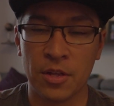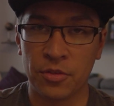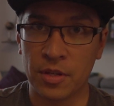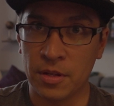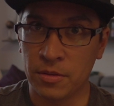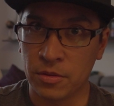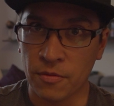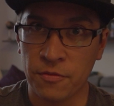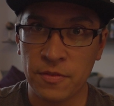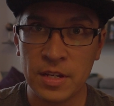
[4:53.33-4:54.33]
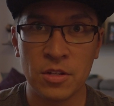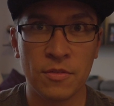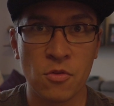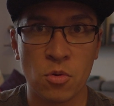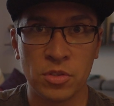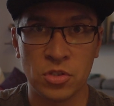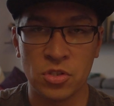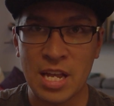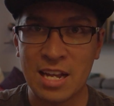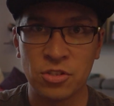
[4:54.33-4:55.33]
the feel, of course,
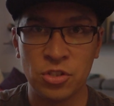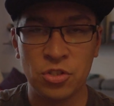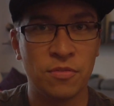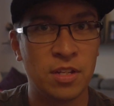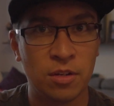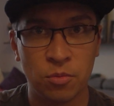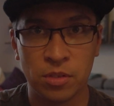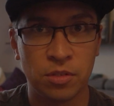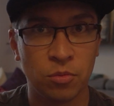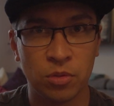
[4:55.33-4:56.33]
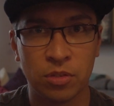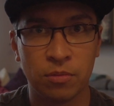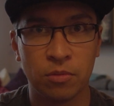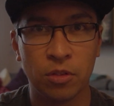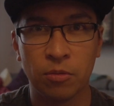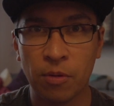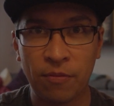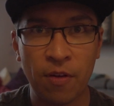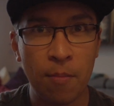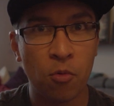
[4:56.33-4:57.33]
just actually shifting it
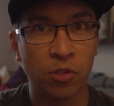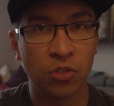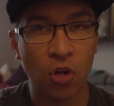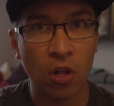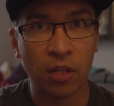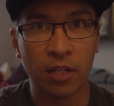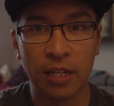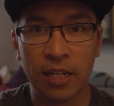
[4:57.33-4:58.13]
felt more solid.